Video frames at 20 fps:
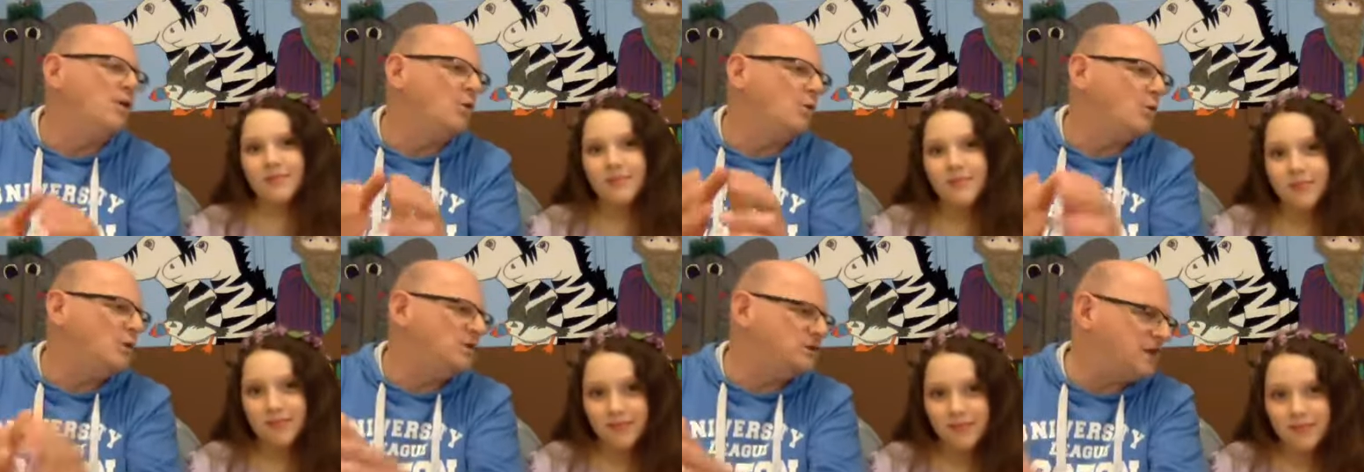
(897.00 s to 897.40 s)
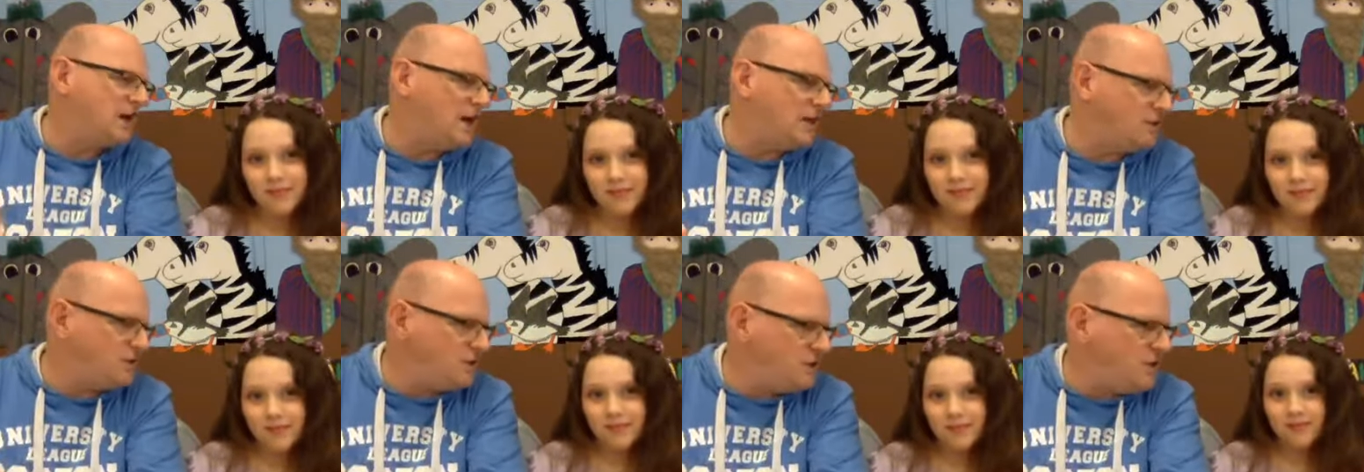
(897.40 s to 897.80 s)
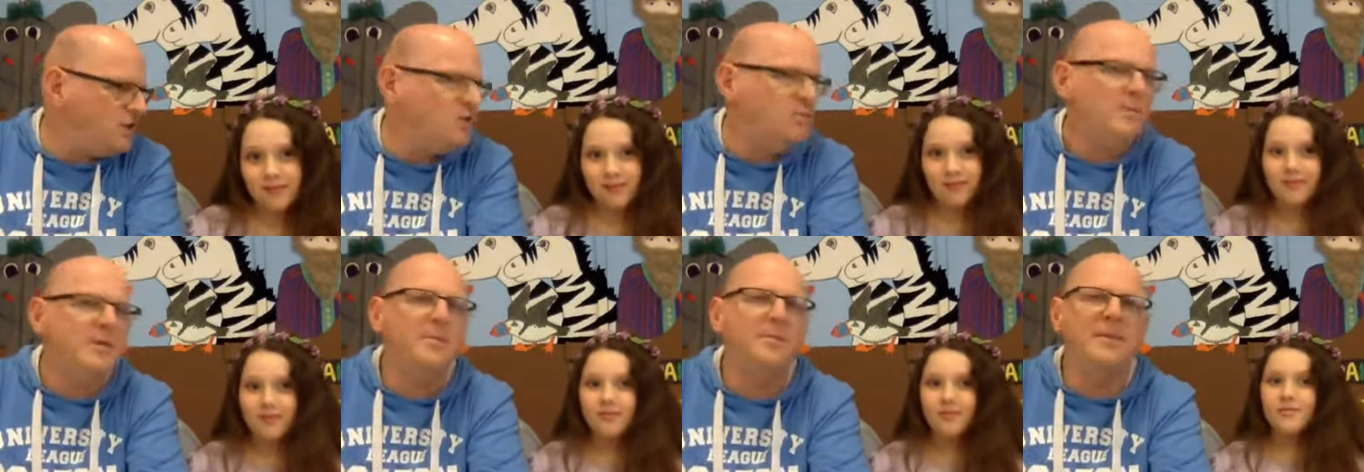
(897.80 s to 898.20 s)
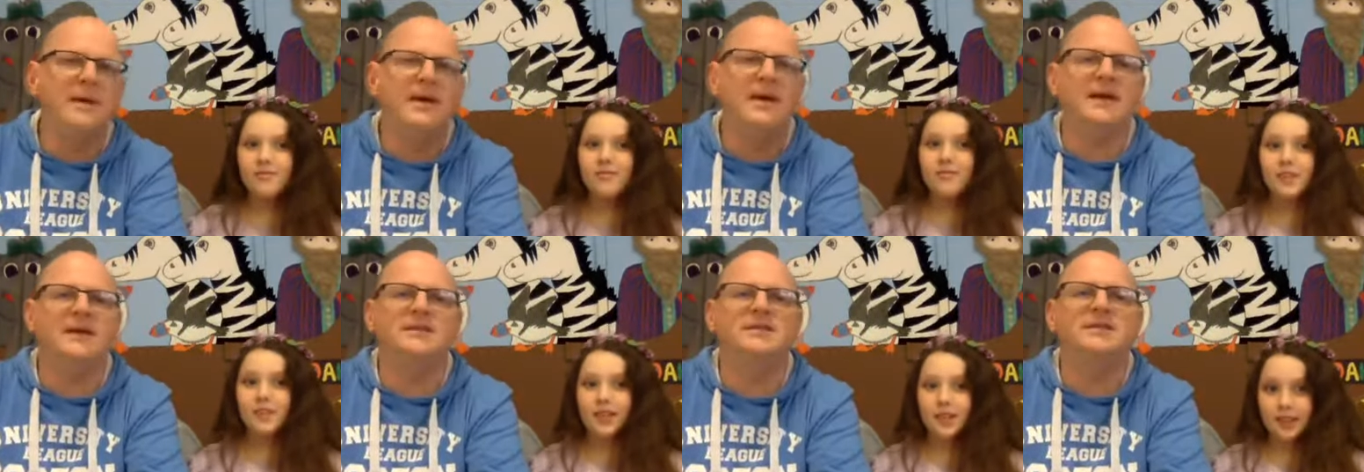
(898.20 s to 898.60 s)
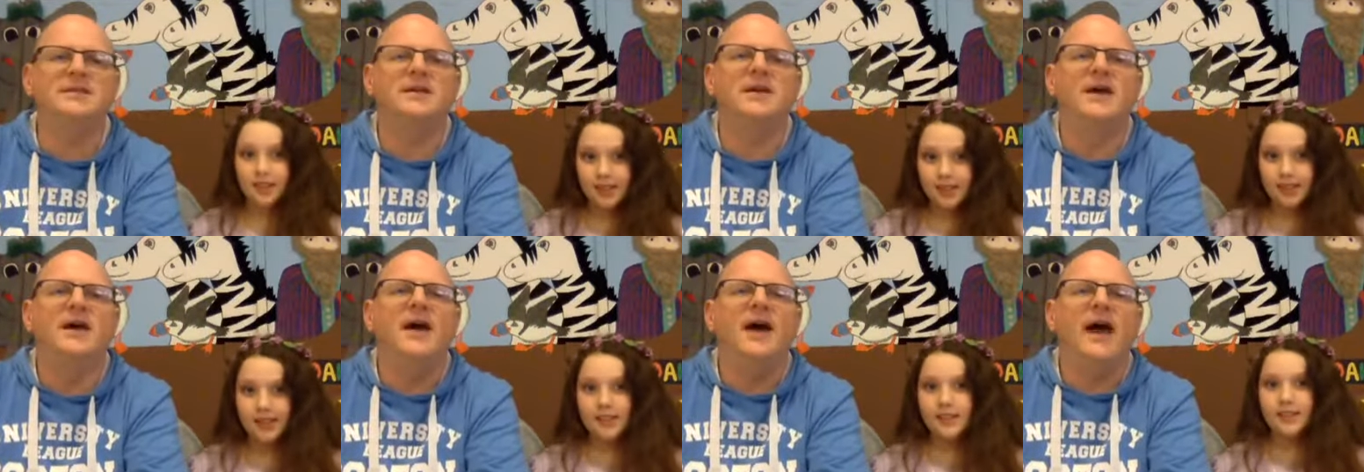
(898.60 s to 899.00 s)
Speaker 1: was us human beings.
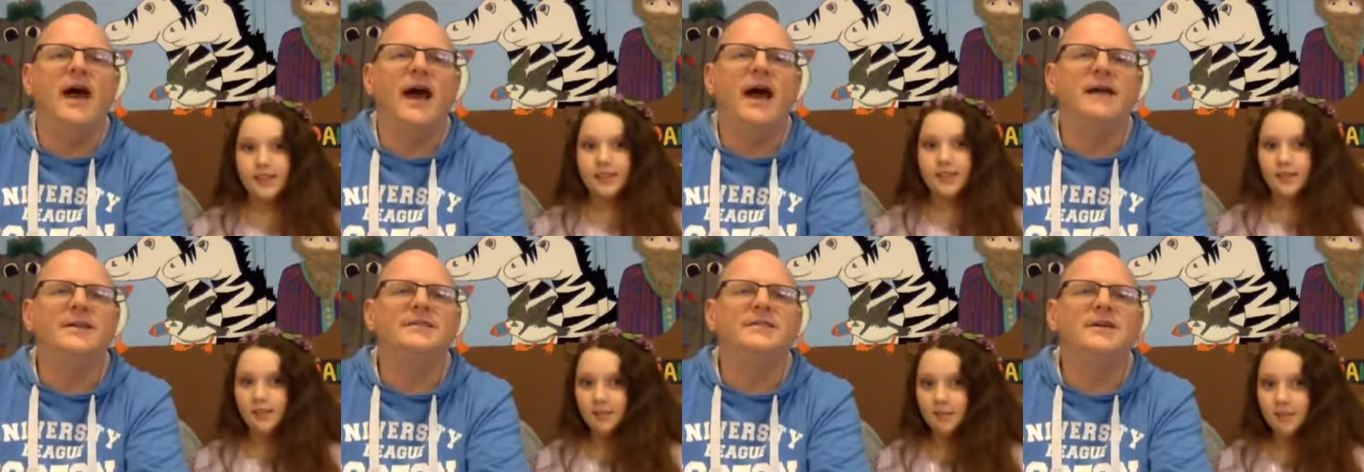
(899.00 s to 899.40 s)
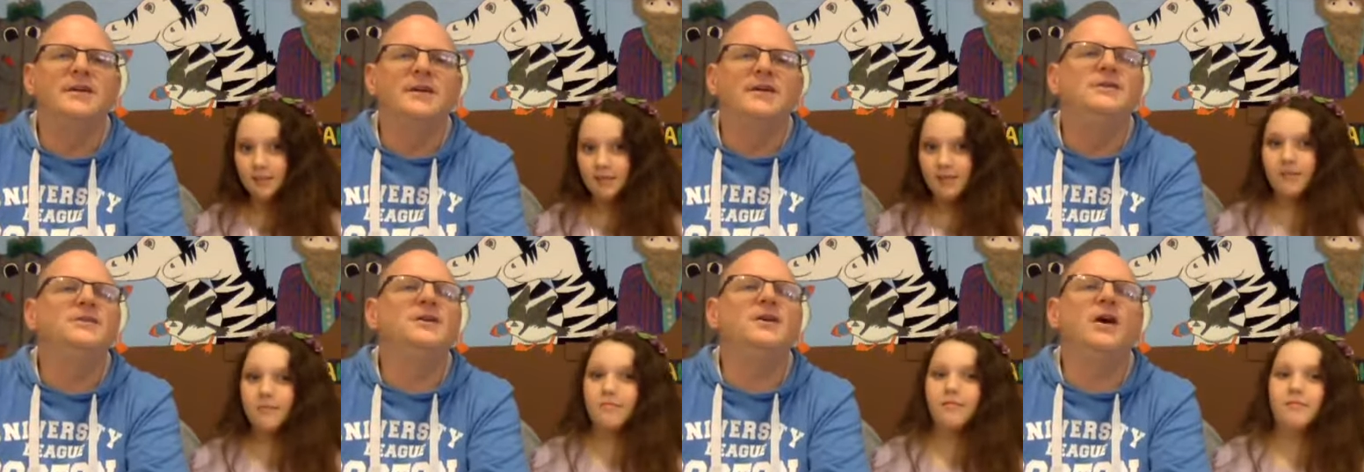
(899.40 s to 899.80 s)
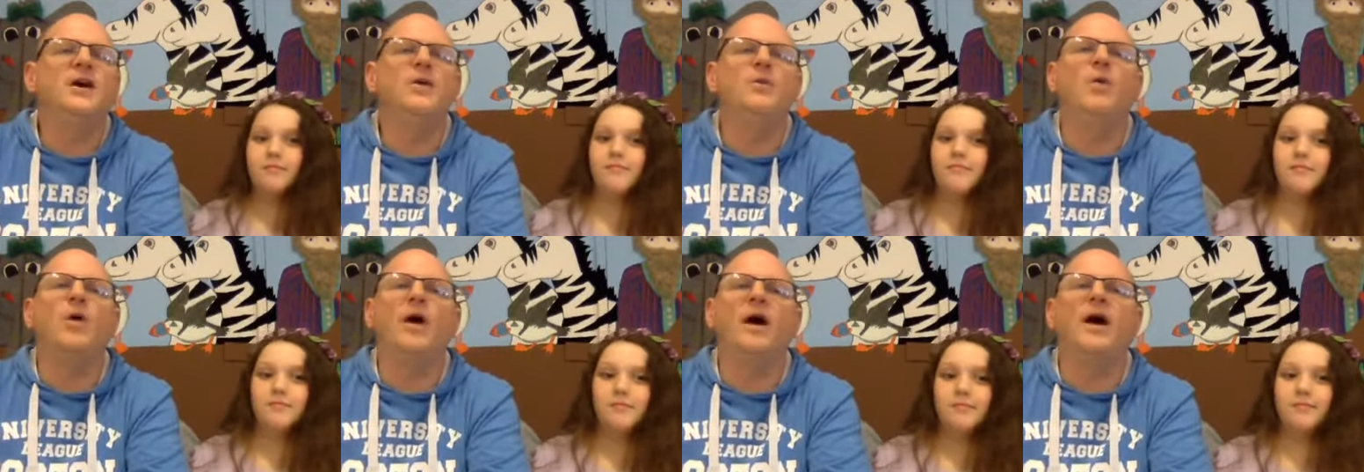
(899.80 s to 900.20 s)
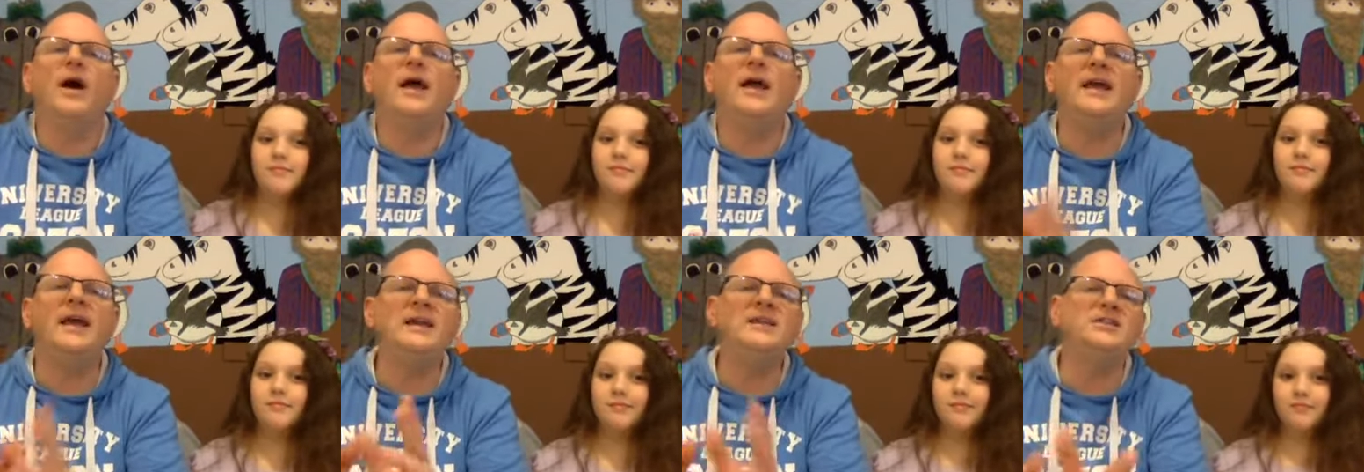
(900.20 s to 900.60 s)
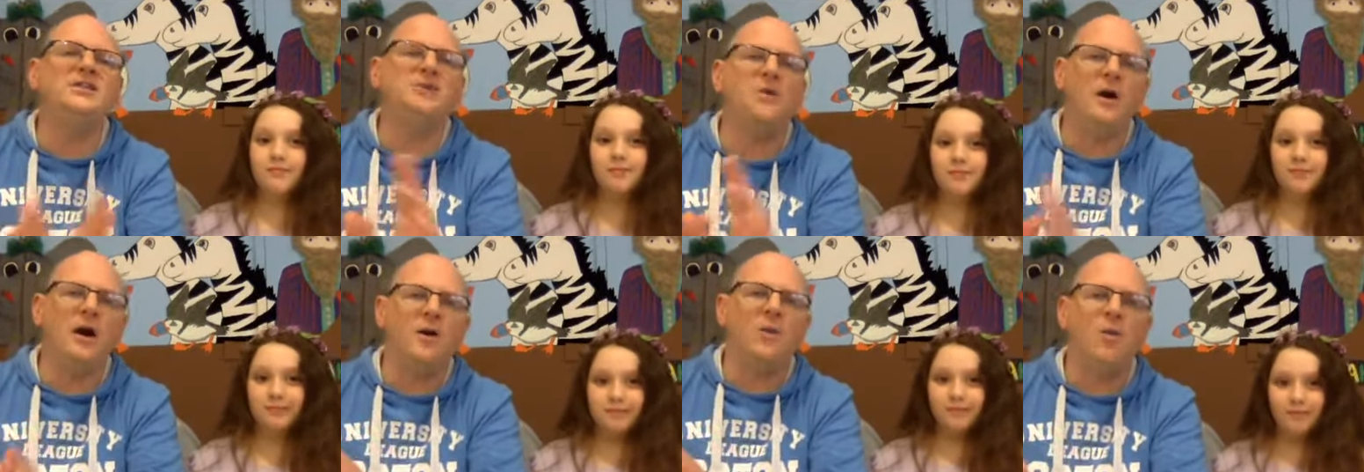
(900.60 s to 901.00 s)
And do you know what? Each
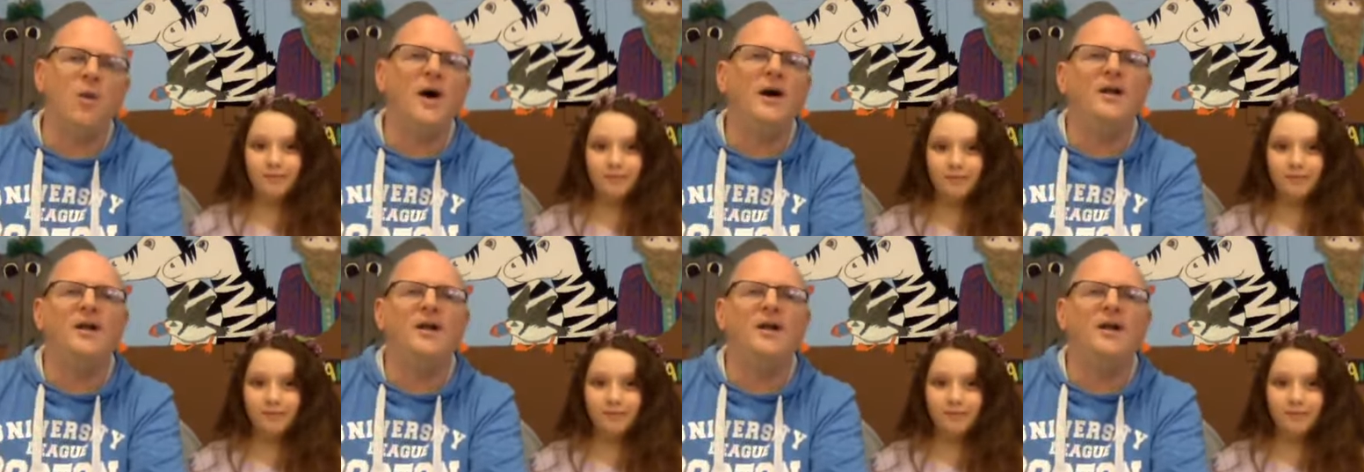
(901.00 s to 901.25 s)
one